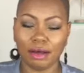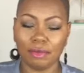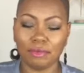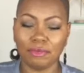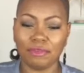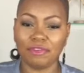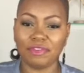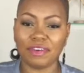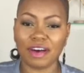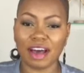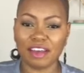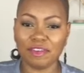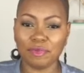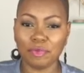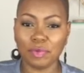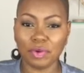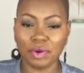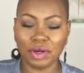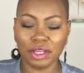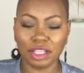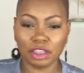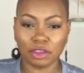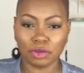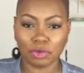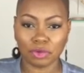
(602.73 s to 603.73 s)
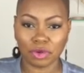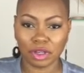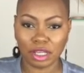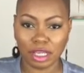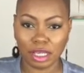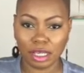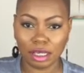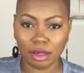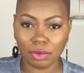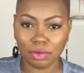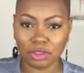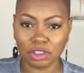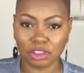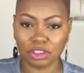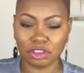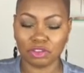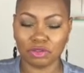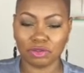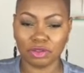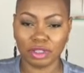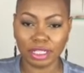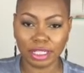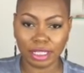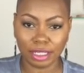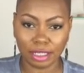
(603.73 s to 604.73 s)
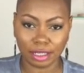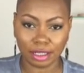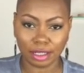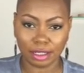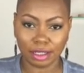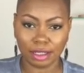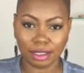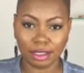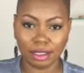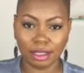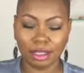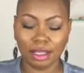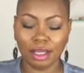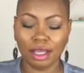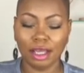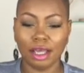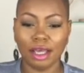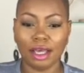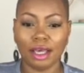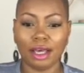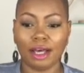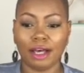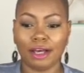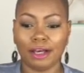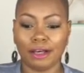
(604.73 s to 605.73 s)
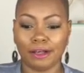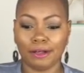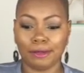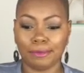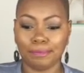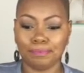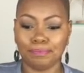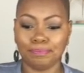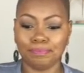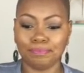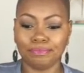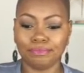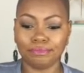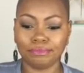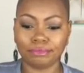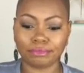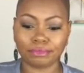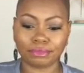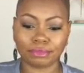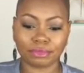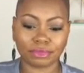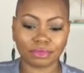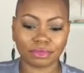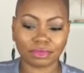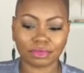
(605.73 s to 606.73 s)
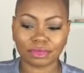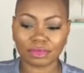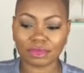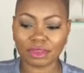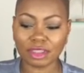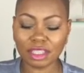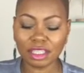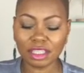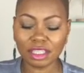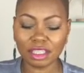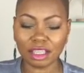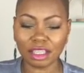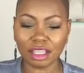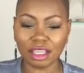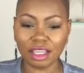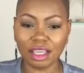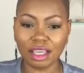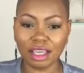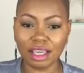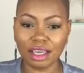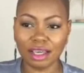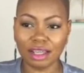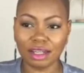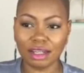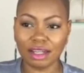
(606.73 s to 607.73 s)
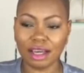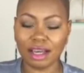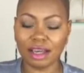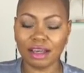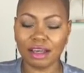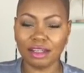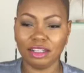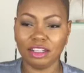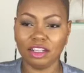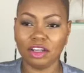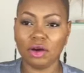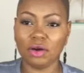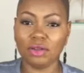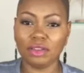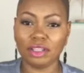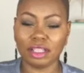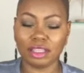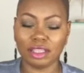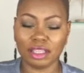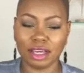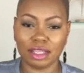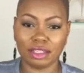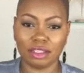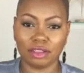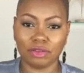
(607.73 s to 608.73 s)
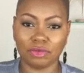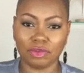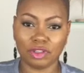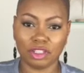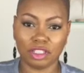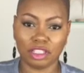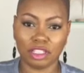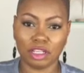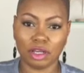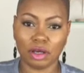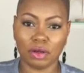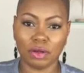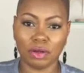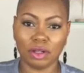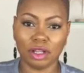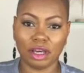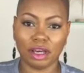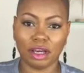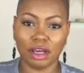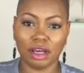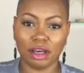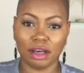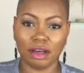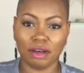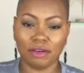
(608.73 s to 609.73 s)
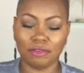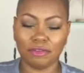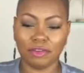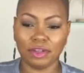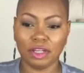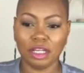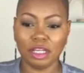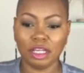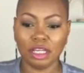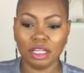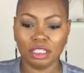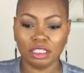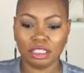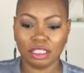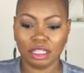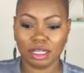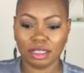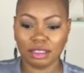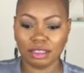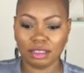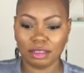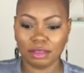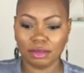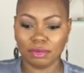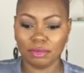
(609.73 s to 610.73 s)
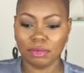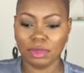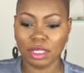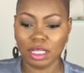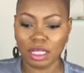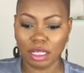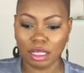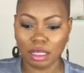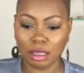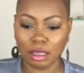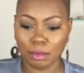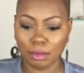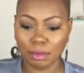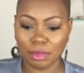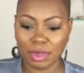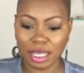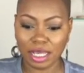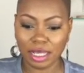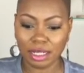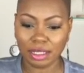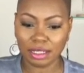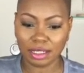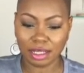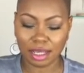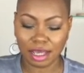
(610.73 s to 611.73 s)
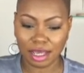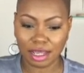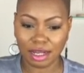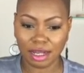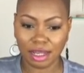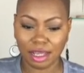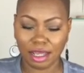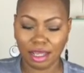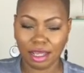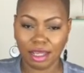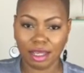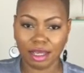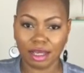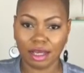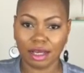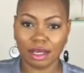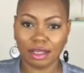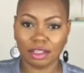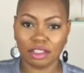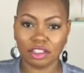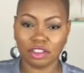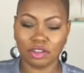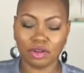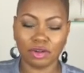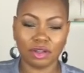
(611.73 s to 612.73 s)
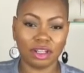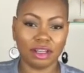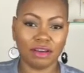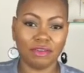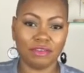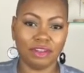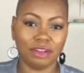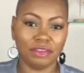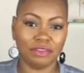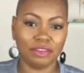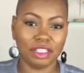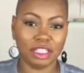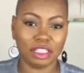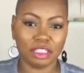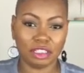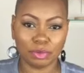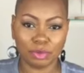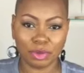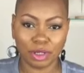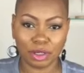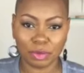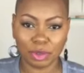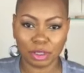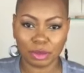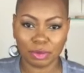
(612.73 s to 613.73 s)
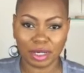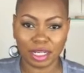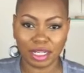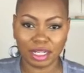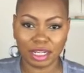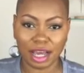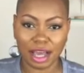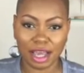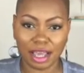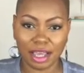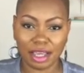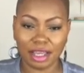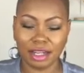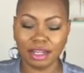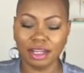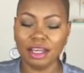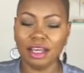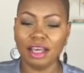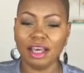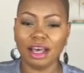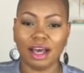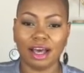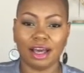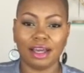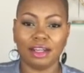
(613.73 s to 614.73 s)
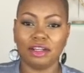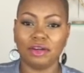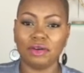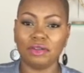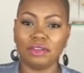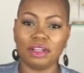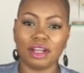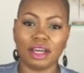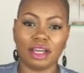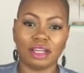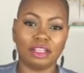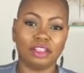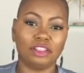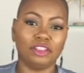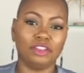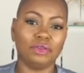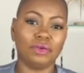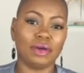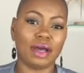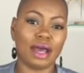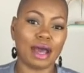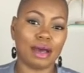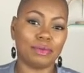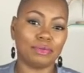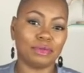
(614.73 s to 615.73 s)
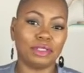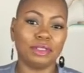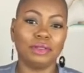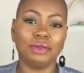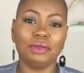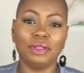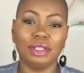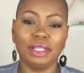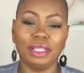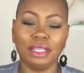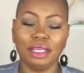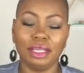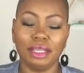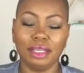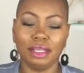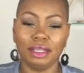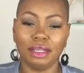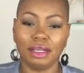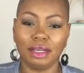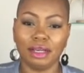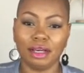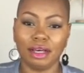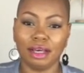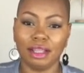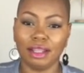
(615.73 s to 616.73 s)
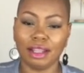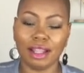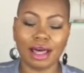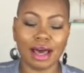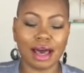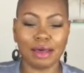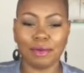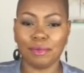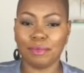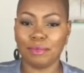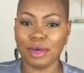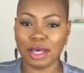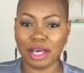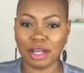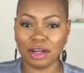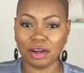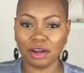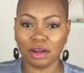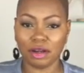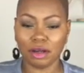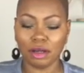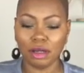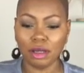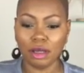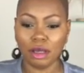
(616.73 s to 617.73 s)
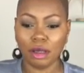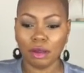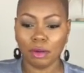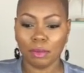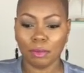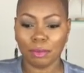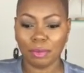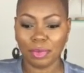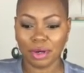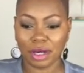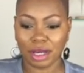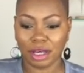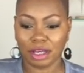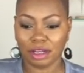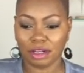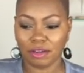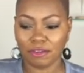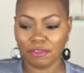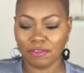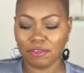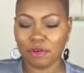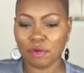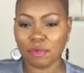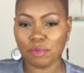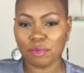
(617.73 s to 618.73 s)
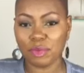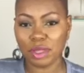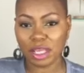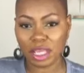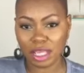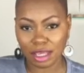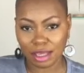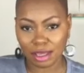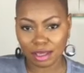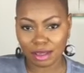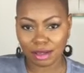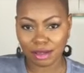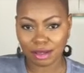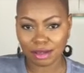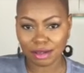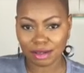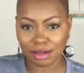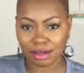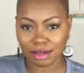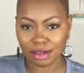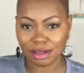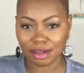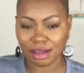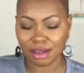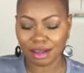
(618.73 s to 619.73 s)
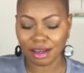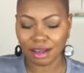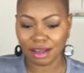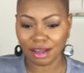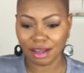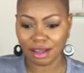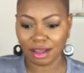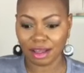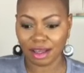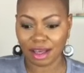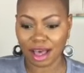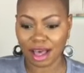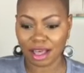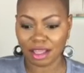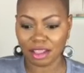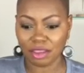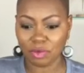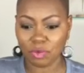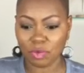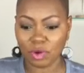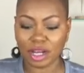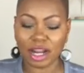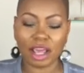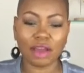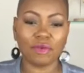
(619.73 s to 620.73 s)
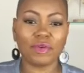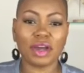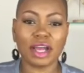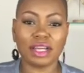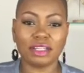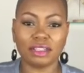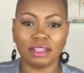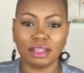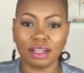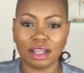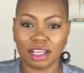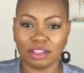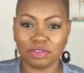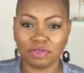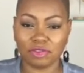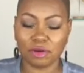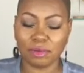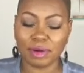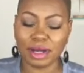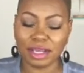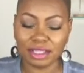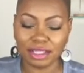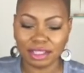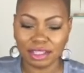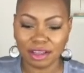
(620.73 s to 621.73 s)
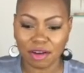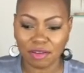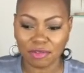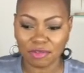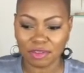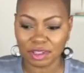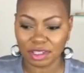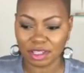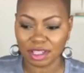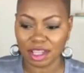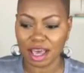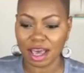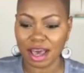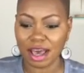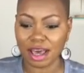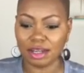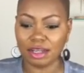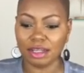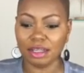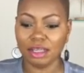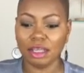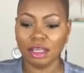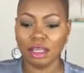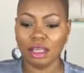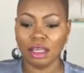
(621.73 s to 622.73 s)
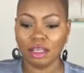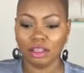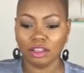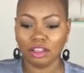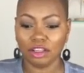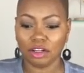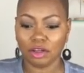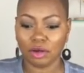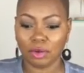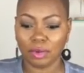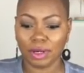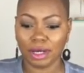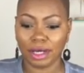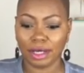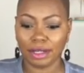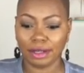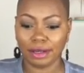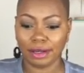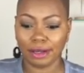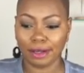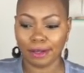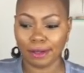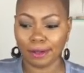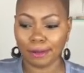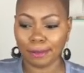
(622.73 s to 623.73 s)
5.3, which is really good. And I know that that's a result of just me maintaining a certain level of discipline with my diet. I know that I could do absolutely a lot better, but for me, what I rationalize for myself is that, you know what,